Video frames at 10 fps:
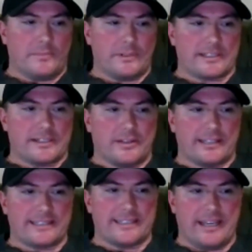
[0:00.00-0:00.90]
so
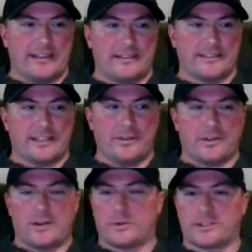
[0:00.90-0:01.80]
like say say you
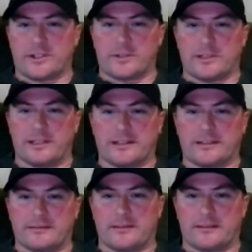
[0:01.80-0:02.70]
go to a tournament and a
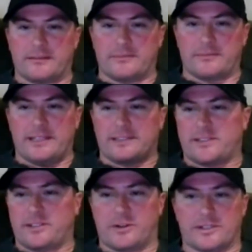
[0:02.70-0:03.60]
it's
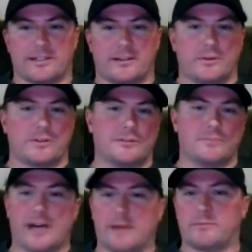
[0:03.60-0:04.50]
you know it's a local
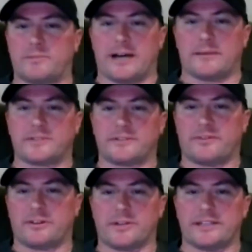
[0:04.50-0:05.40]
mom and pop
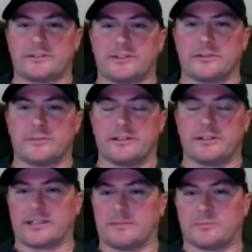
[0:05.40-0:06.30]
fundraiser tournament and a
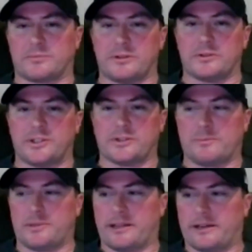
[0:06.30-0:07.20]
couple pros show up
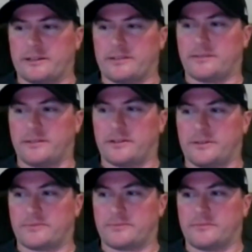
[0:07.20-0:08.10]
and they're
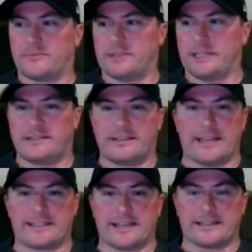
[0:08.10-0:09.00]
they're into
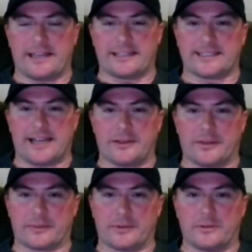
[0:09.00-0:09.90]
that top, that style of
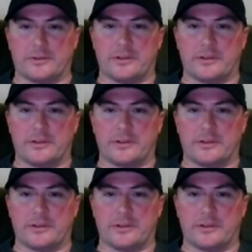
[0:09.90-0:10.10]
throw.